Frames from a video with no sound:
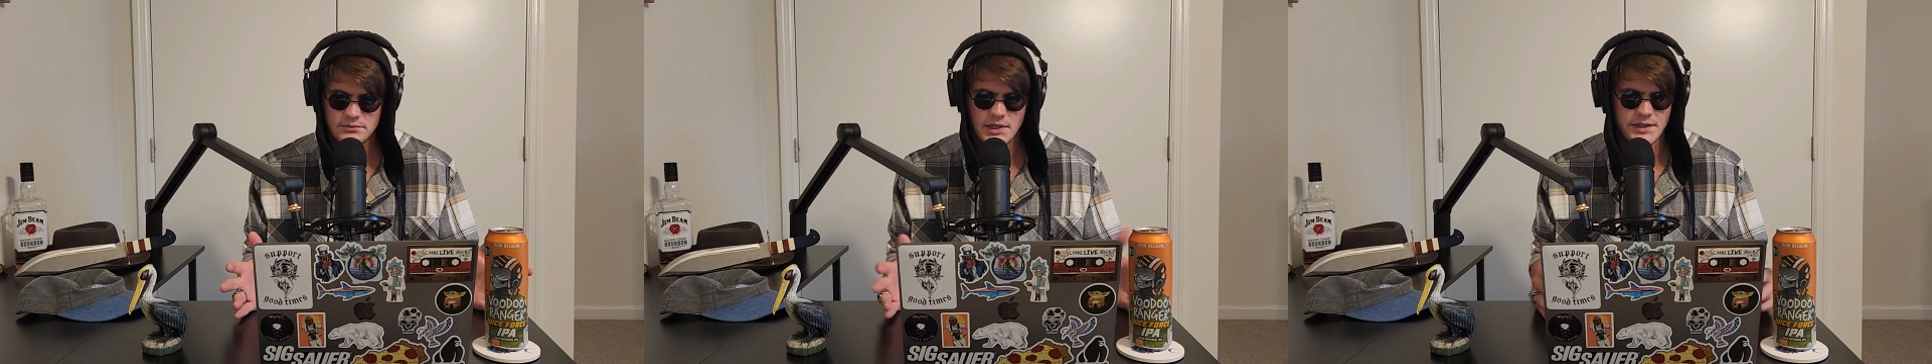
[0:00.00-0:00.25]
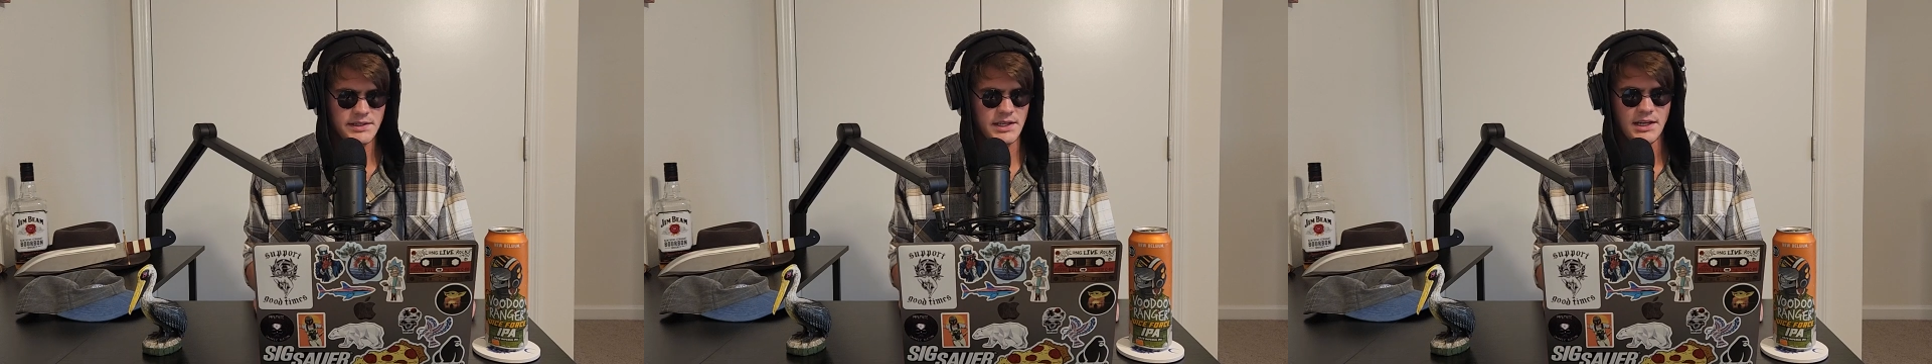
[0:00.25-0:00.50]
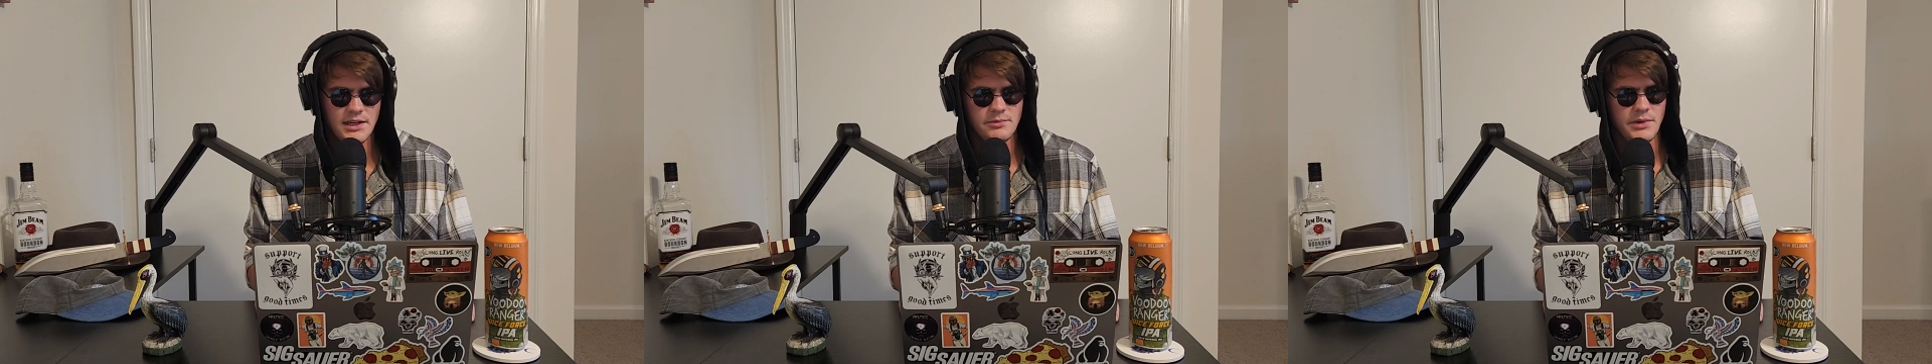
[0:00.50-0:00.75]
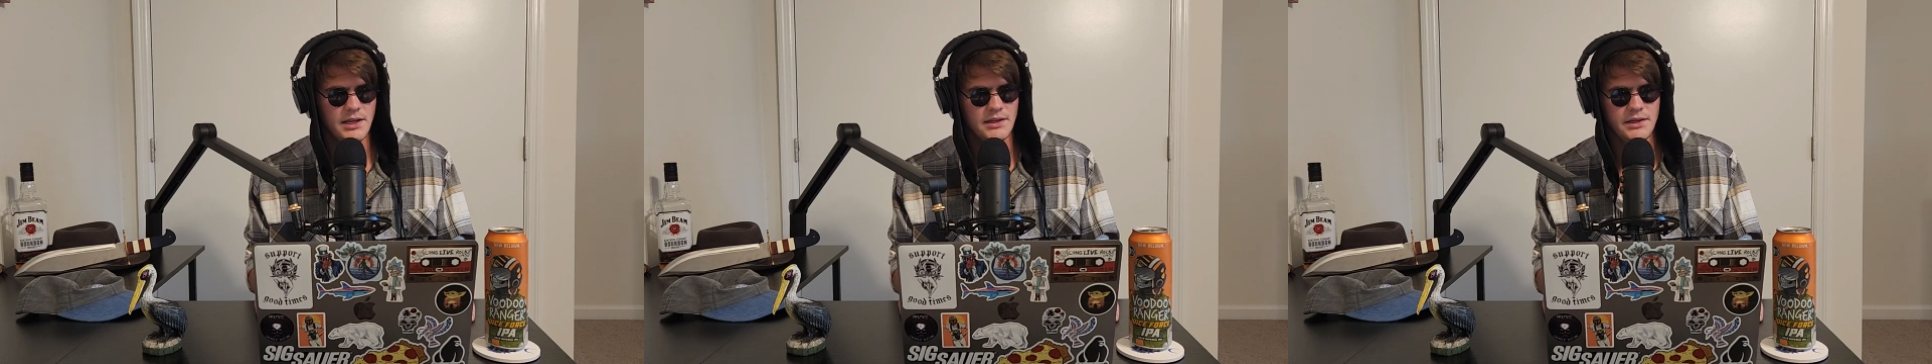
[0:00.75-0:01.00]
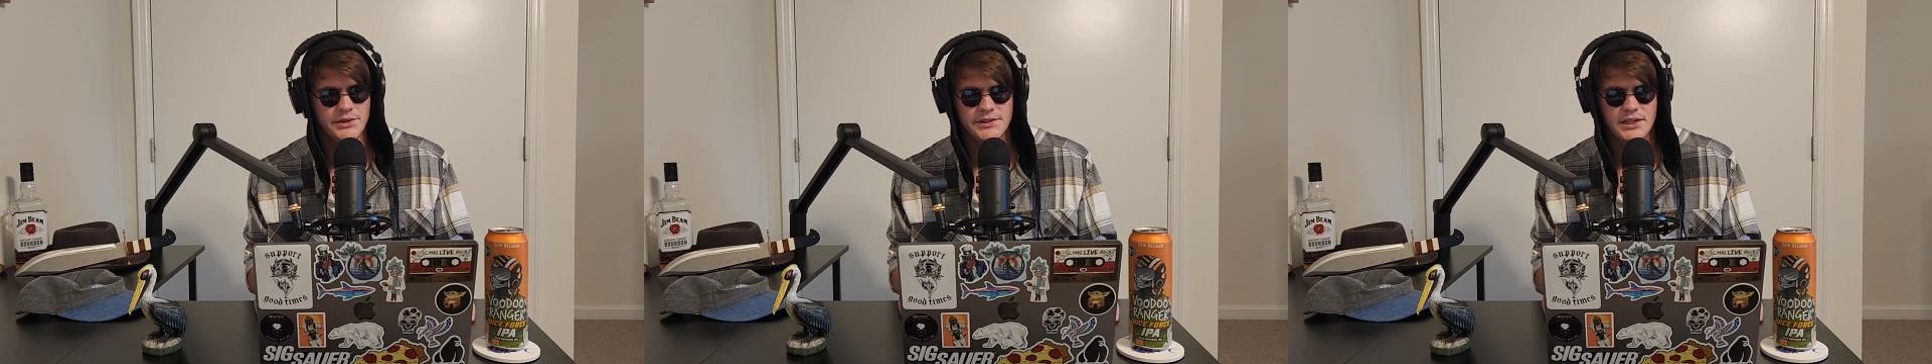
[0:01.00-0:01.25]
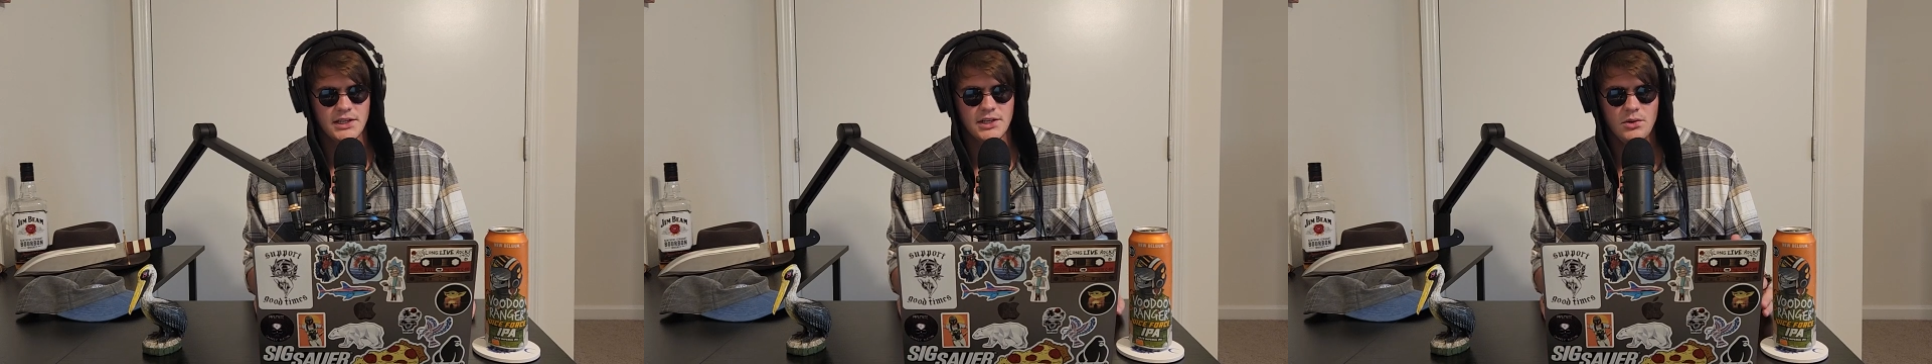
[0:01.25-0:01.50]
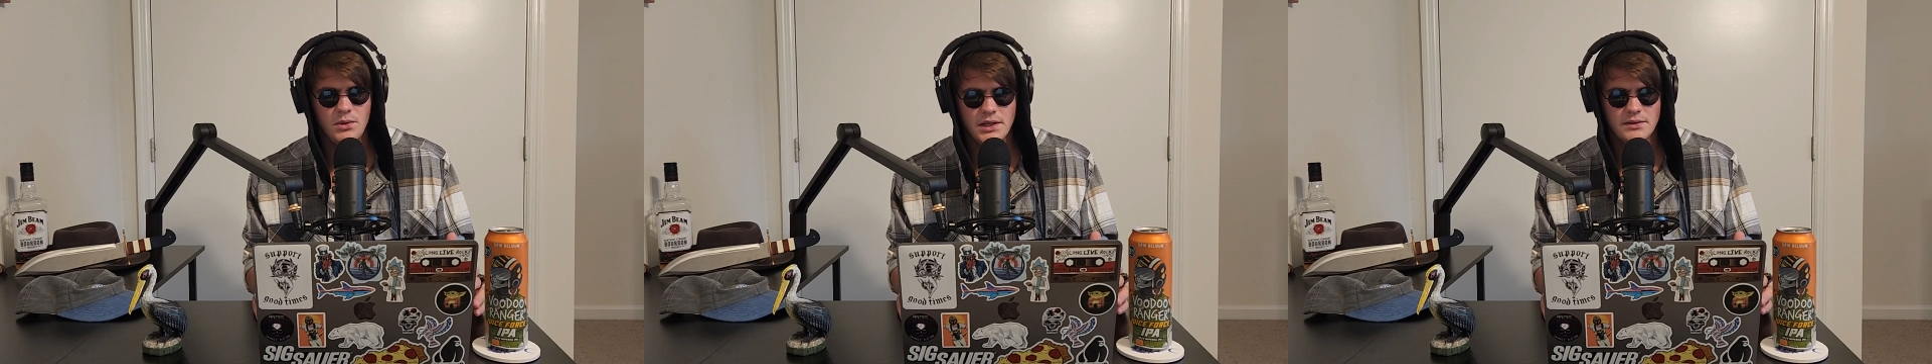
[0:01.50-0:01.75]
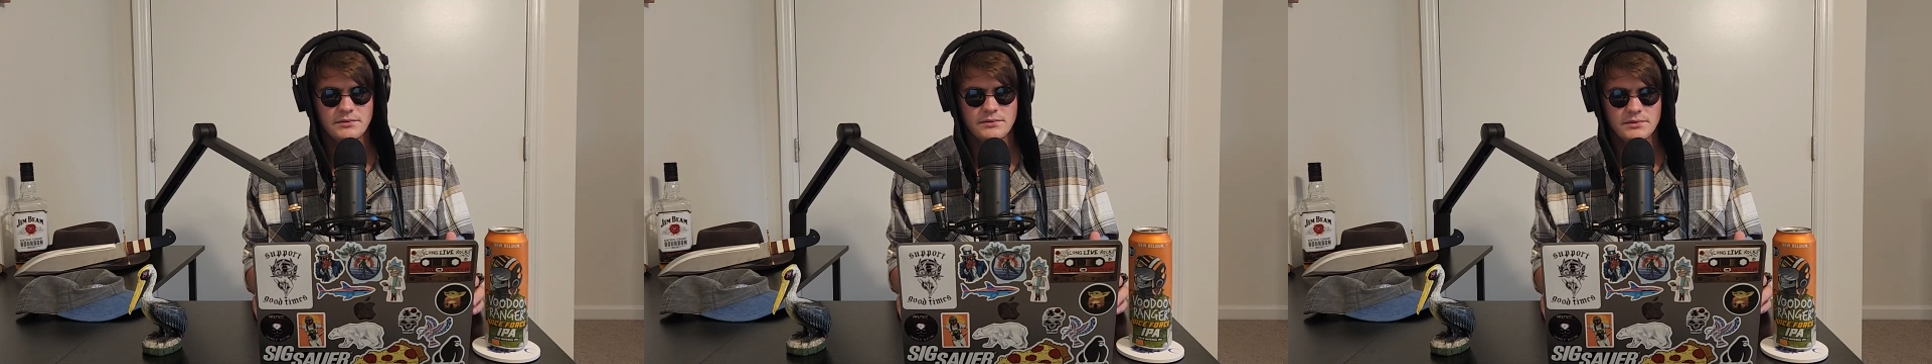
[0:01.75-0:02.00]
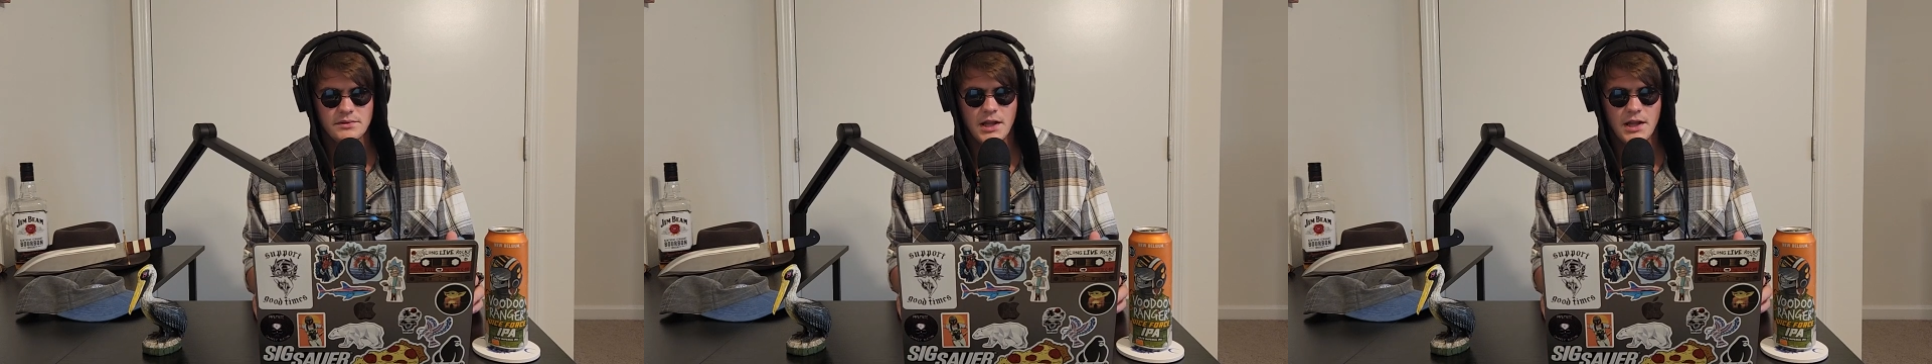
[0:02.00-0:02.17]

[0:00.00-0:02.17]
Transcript: as a kid, man. I was like, you know what?